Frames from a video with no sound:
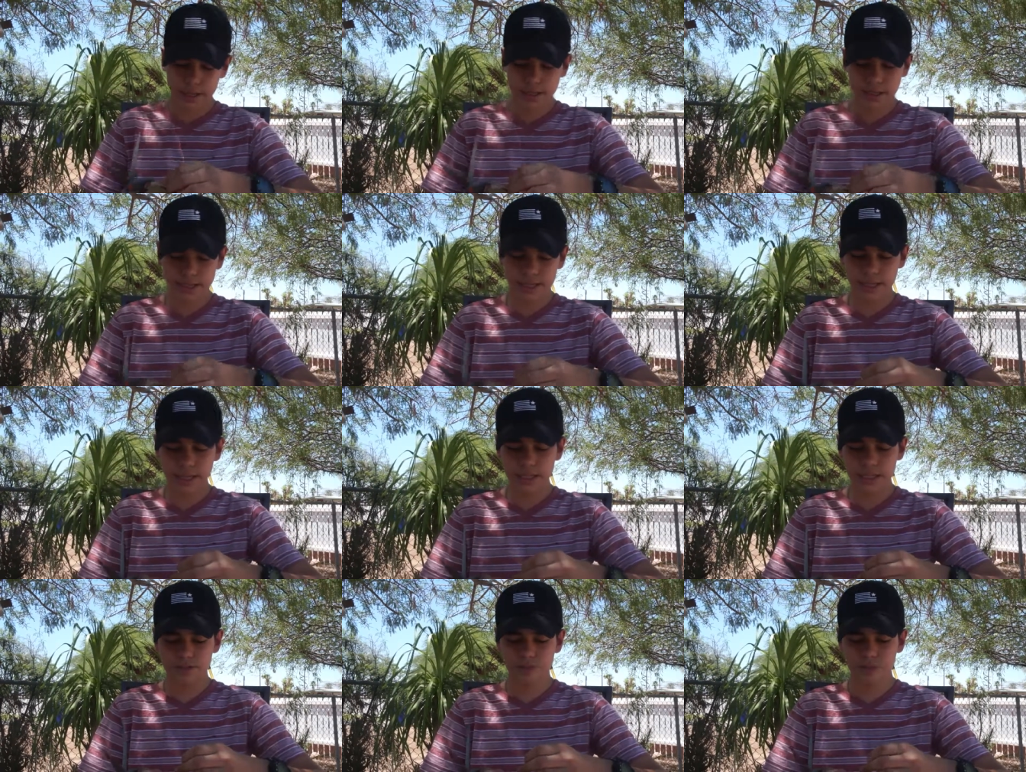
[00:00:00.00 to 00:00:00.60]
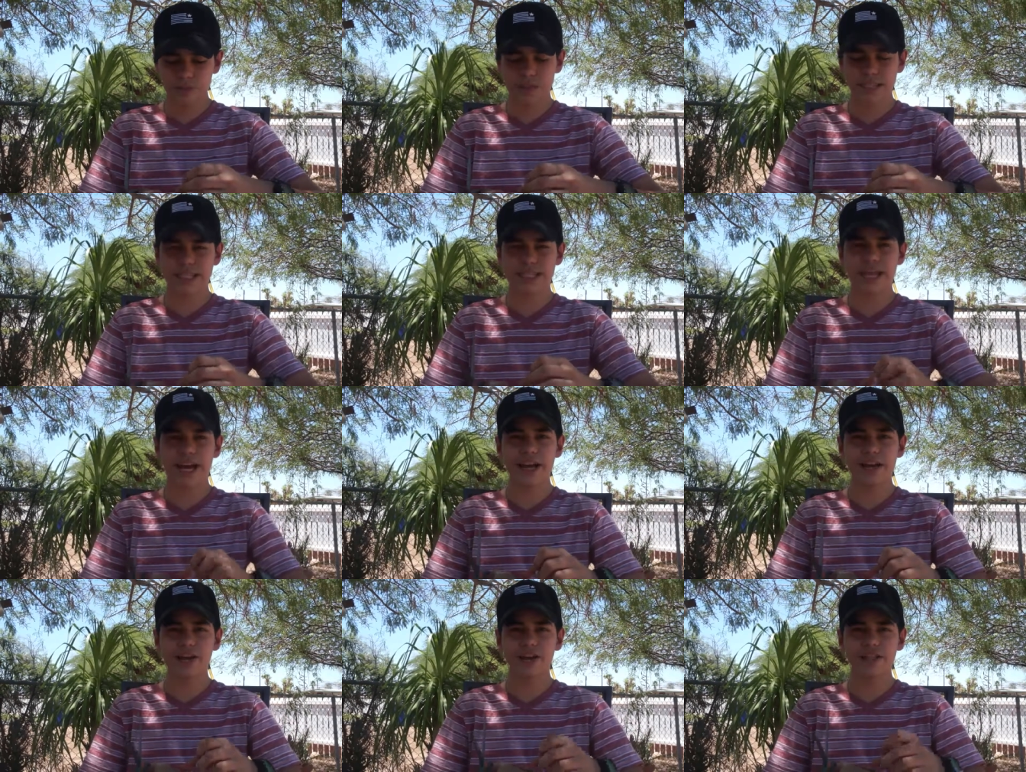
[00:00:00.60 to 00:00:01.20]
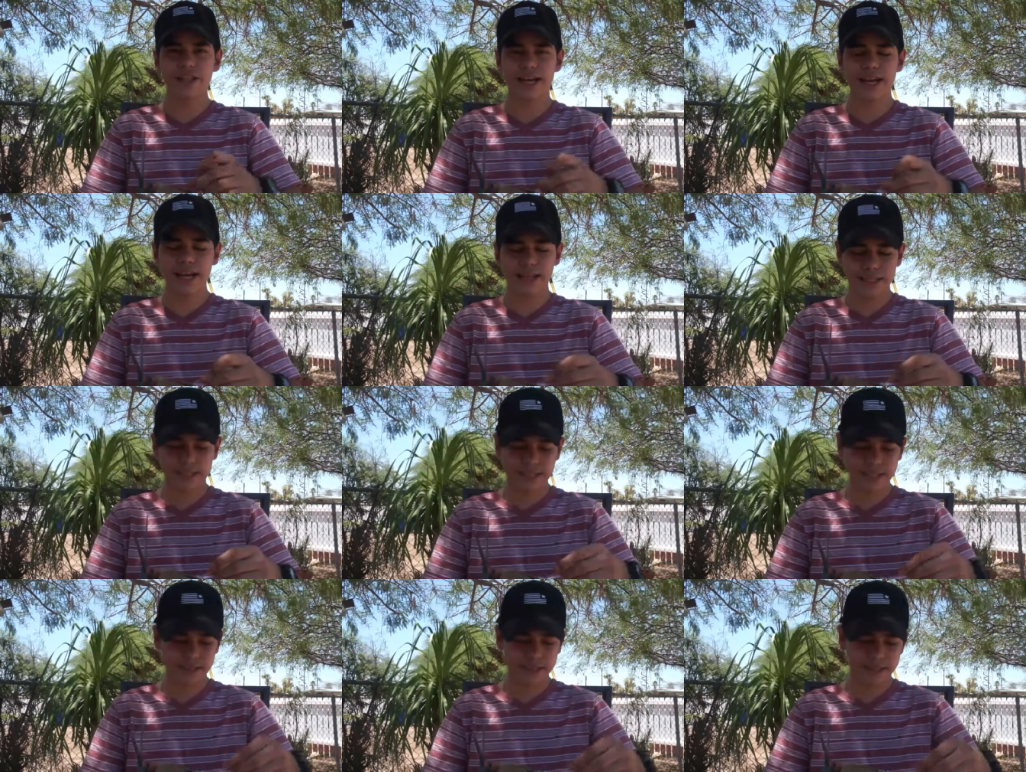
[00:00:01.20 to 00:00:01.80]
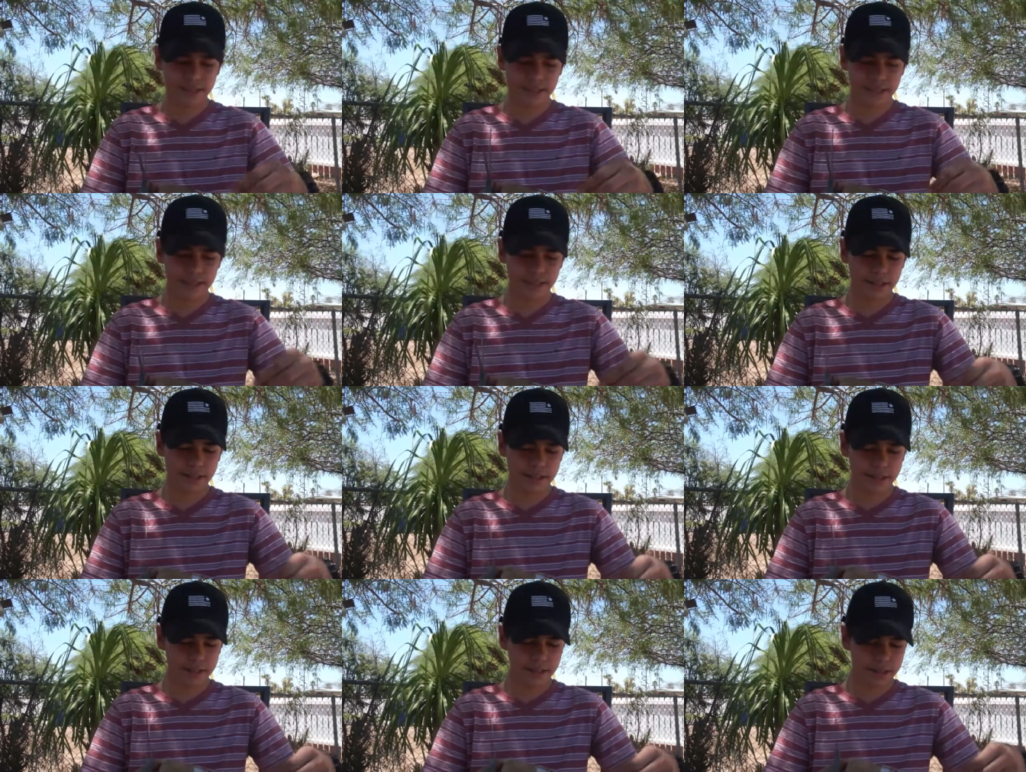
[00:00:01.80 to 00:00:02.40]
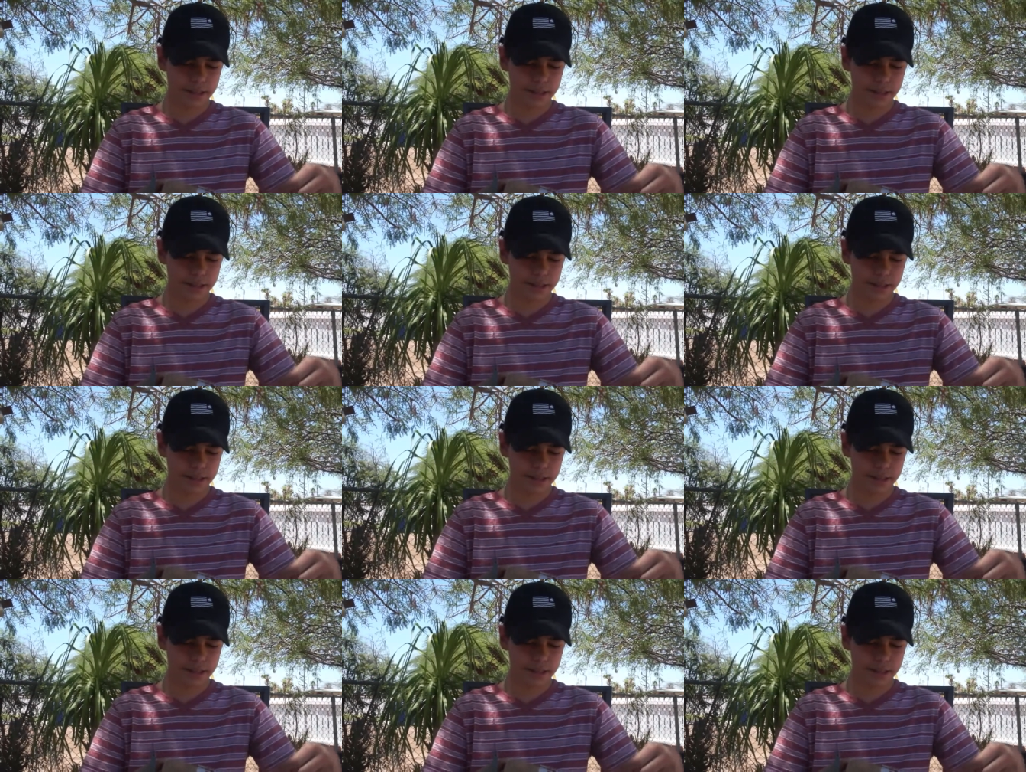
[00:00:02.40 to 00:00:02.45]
this thing is from Snyder Texas